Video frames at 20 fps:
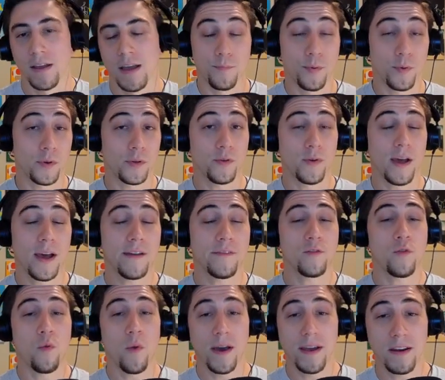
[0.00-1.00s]
But we do have
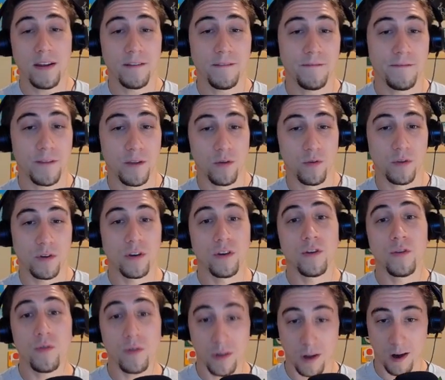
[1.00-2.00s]
quite a few
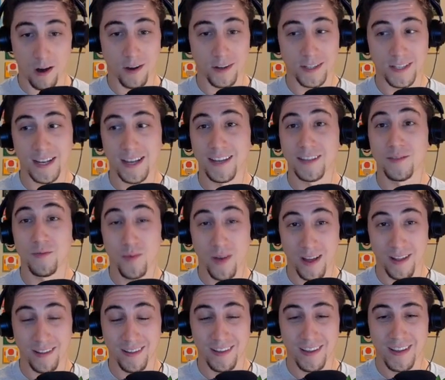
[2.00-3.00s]
new cards as
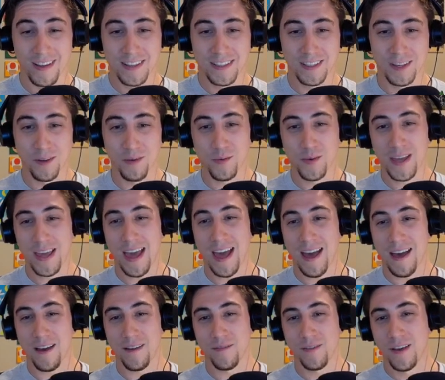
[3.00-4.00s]
well. So we
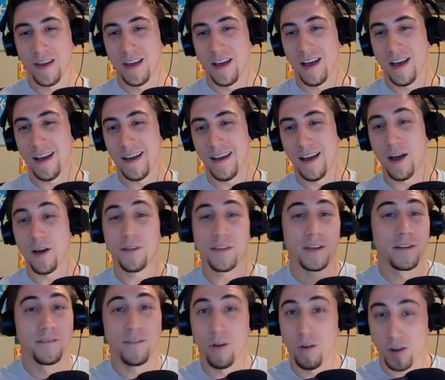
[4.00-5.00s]
have all the
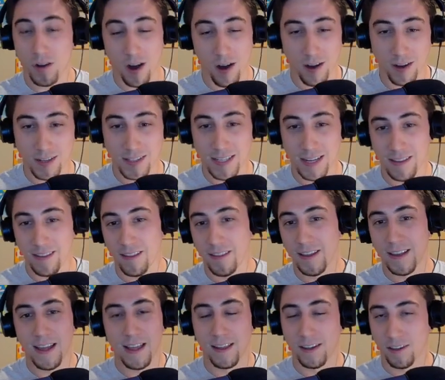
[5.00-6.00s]
Invoke cards and then the
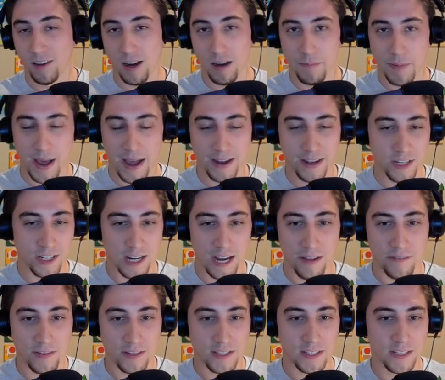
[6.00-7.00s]
Galakrond package,
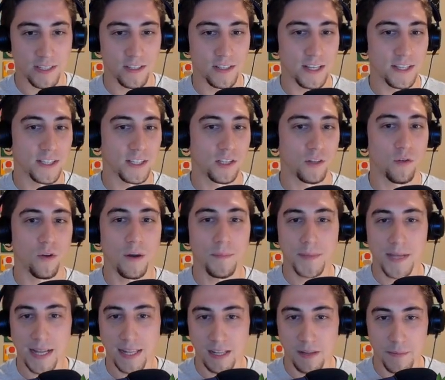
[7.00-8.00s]
obviously. So that's the
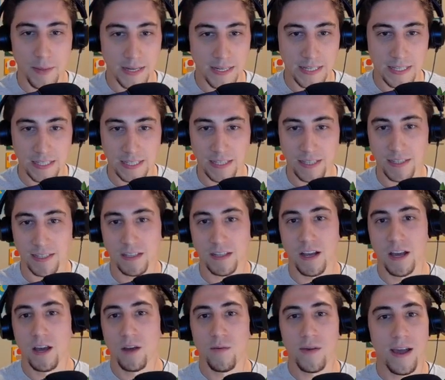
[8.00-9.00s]
Corrupt Elementalist.
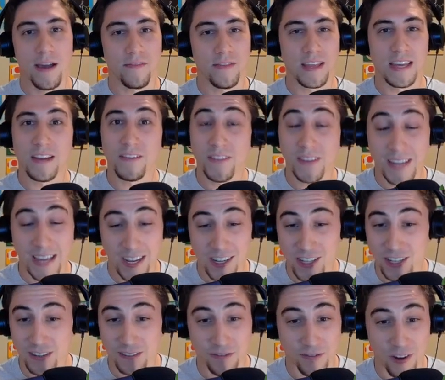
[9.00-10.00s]
We have the
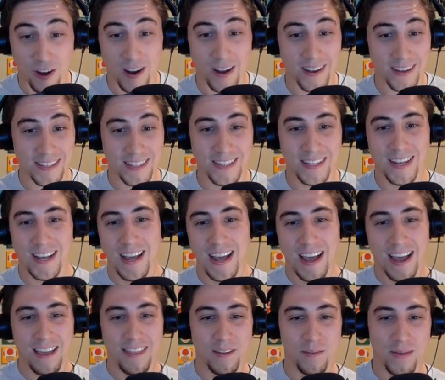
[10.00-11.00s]
Invocation of Frost,
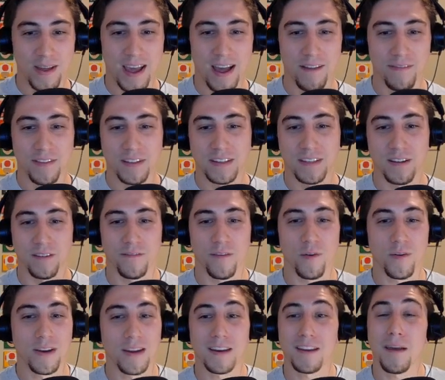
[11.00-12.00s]
and then we have the
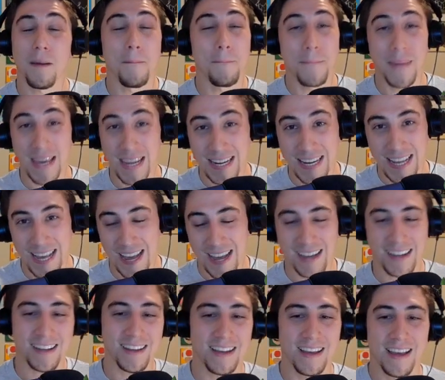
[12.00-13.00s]
Devoted
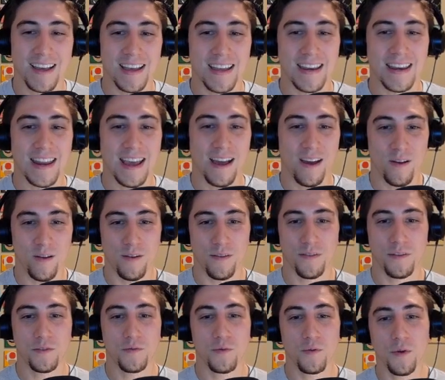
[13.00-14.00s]
Maniac. Now,
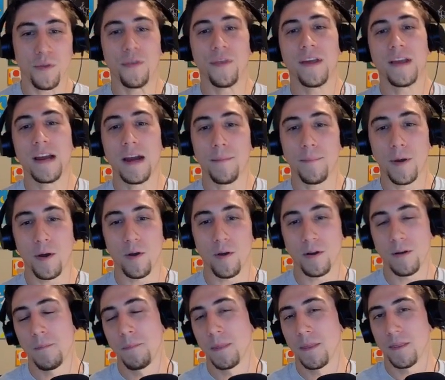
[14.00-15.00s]
the cool thing
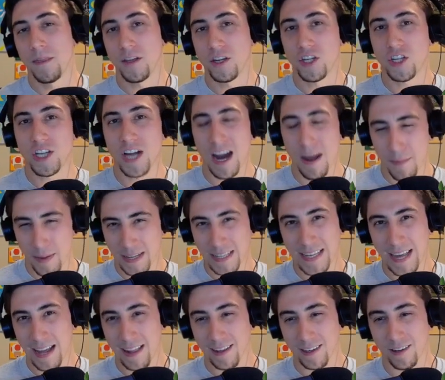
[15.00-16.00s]
about the Shaman
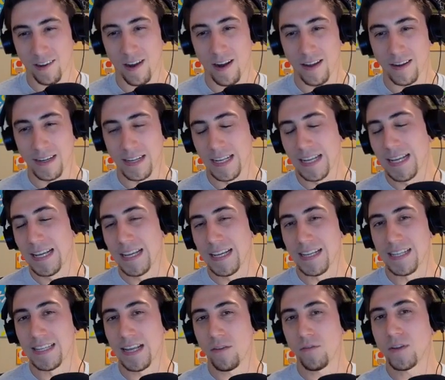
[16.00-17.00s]
Galakrond
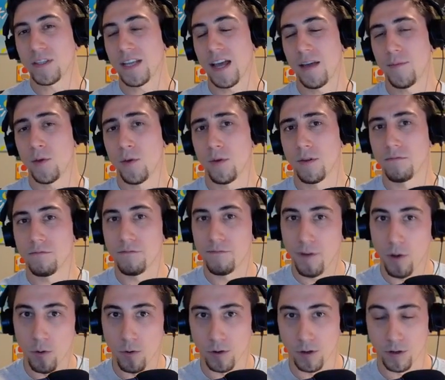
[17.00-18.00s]
is every time you
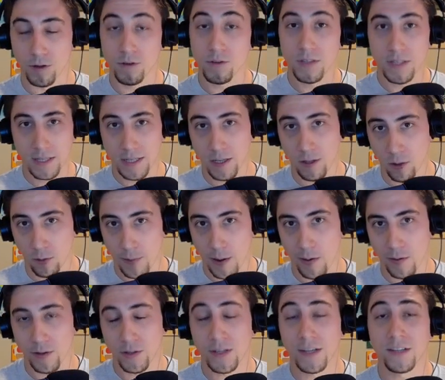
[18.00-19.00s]
invoke or use the hero
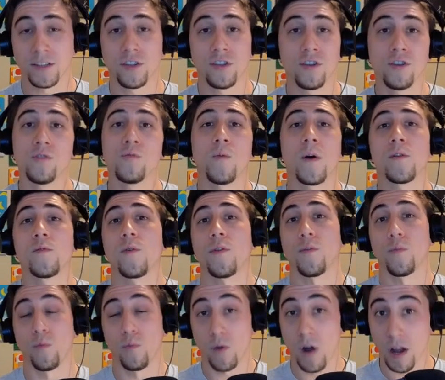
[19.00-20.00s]
power, you get a 2/1 with
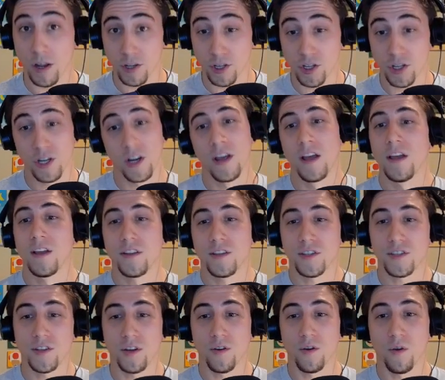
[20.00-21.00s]
Rush.
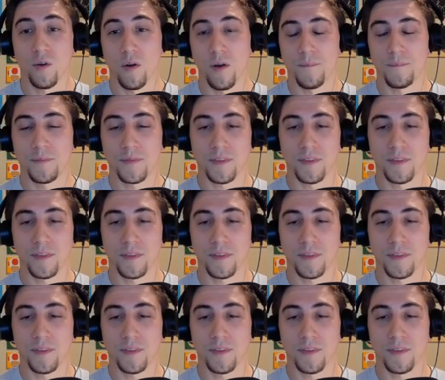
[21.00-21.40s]
So